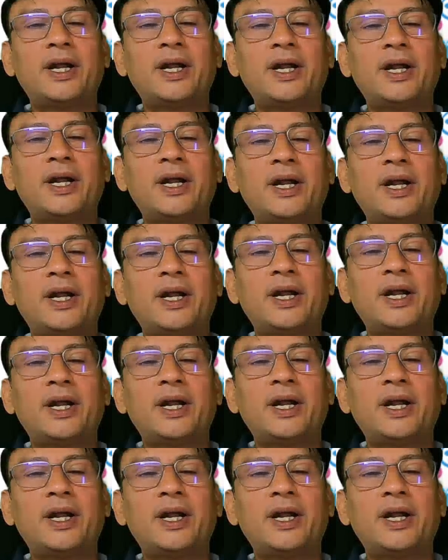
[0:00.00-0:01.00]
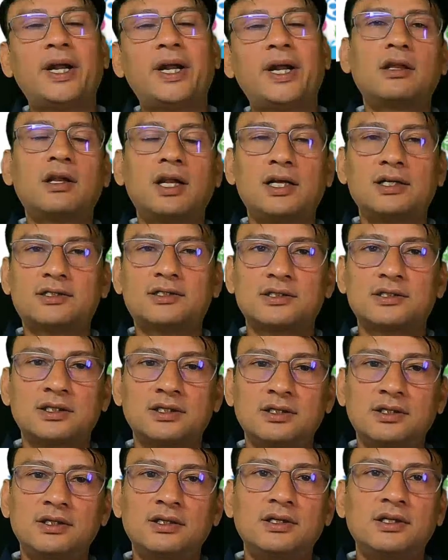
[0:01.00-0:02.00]
Coming to 9th and 10th class,
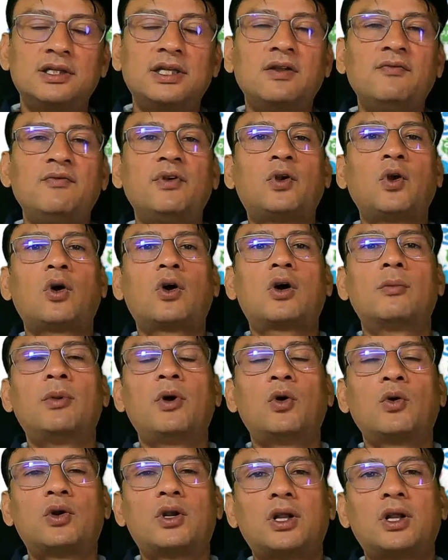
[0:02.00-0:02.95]
then we talk about